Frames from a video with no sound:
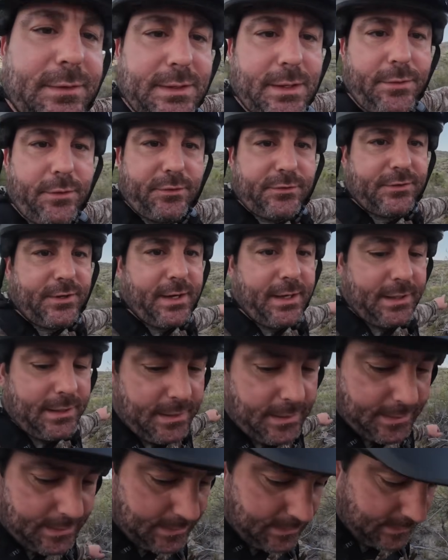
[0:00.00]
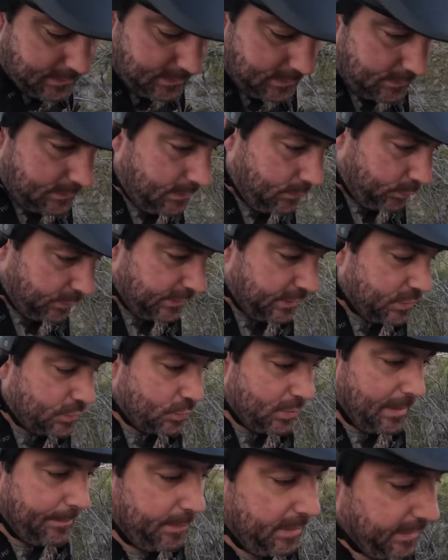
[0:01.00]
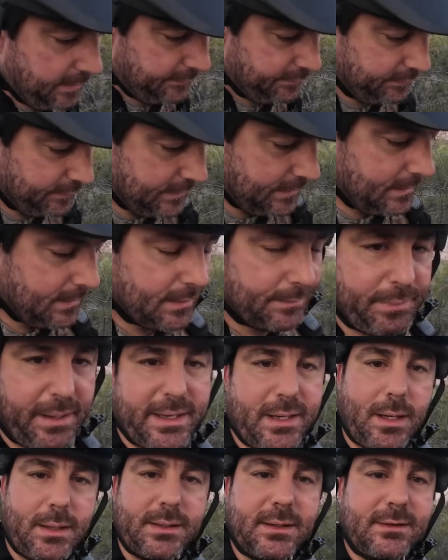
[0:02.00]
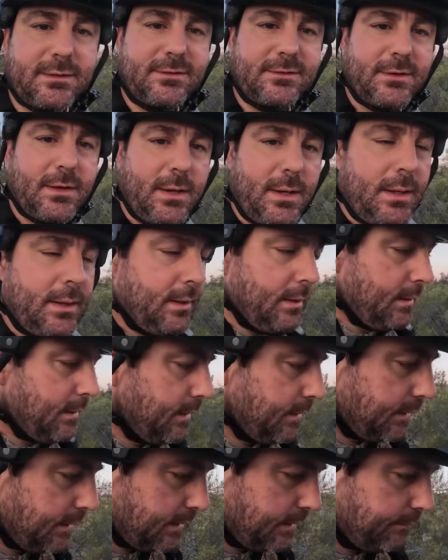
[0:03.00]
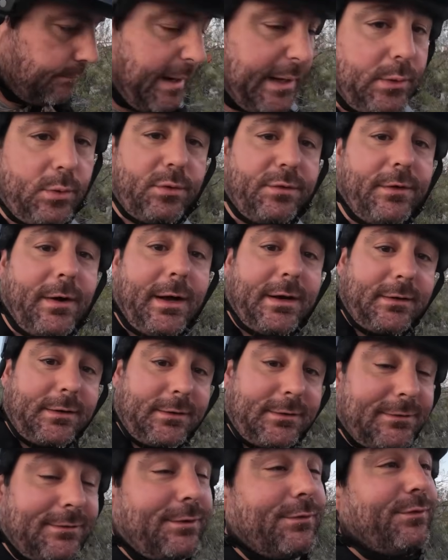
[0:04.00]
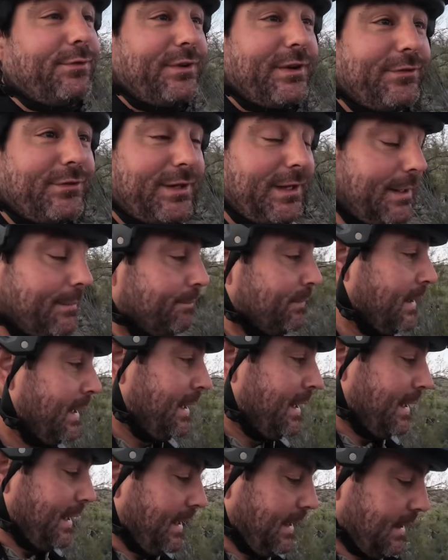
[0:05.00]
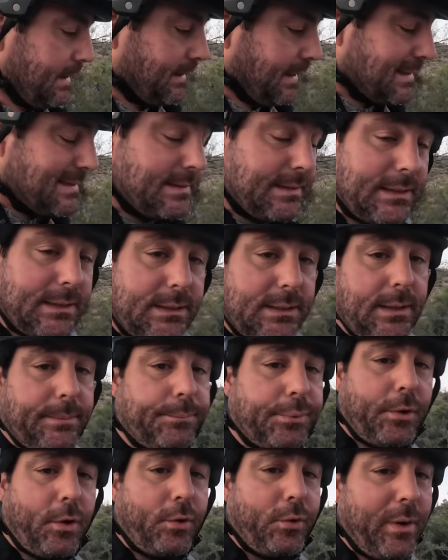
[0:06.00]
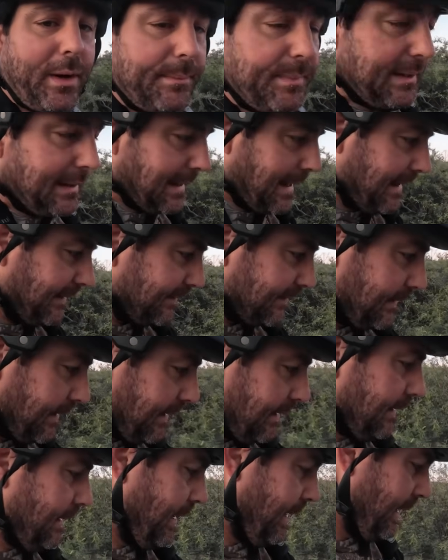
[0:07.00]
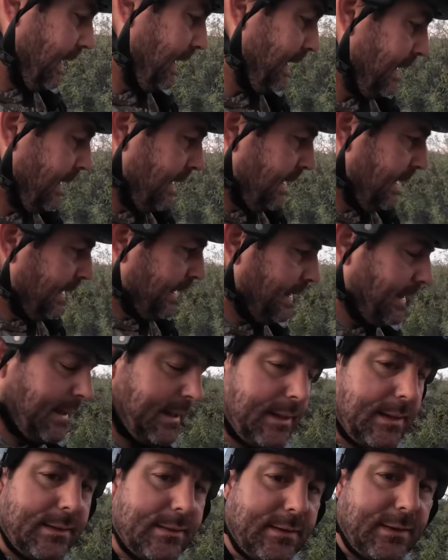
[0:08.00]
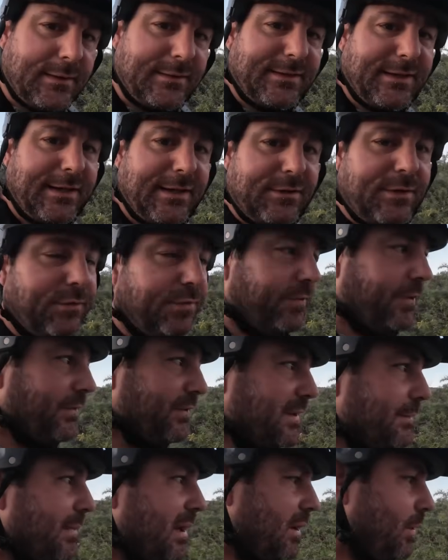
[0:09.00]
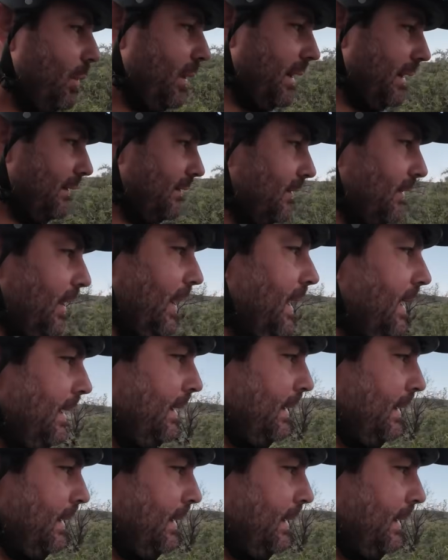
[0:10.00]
on the other side, and we're gonna drop off the Bionics Microfox 50. And I did program it last night and set it to 50 milliwatts.